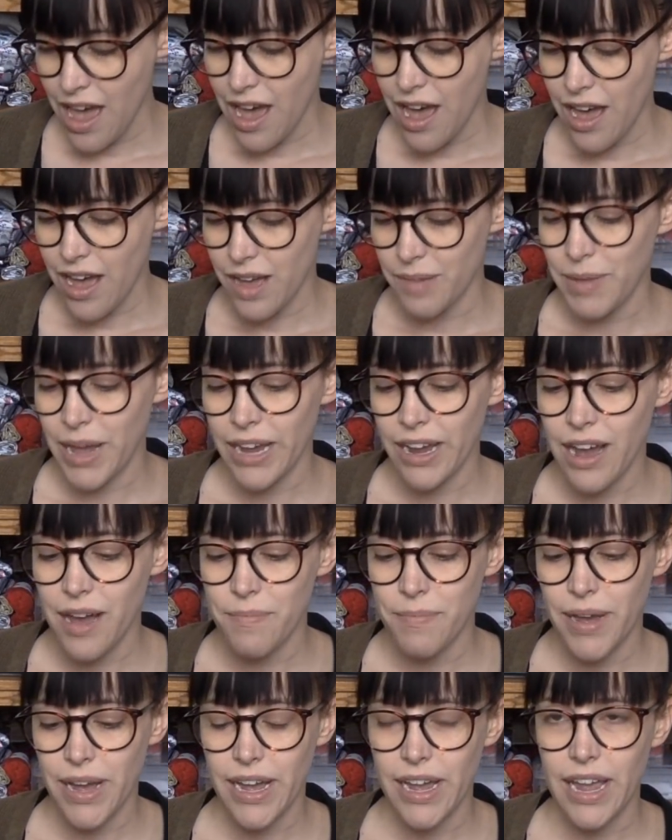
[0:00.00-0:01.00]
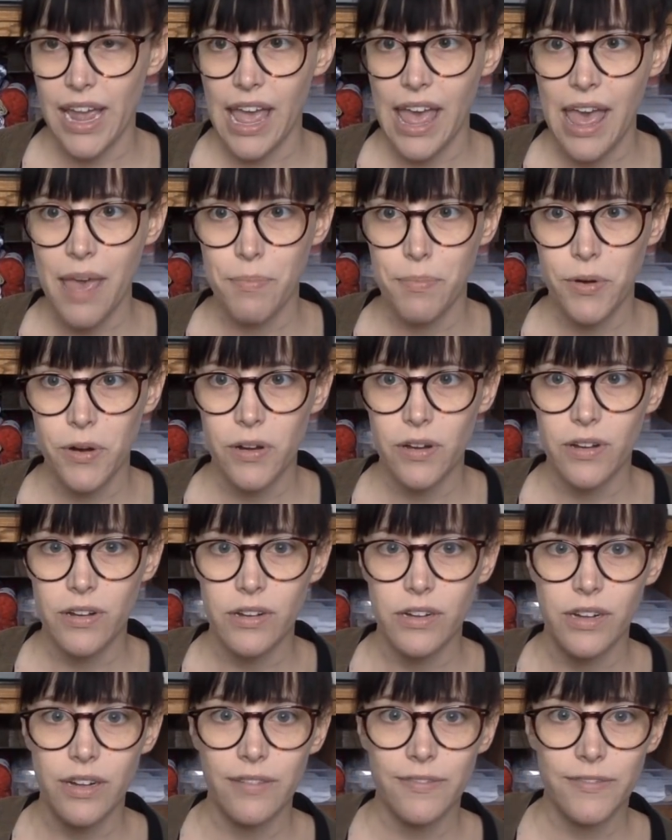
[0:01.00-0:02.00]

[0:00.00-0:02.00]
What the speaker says: I got my April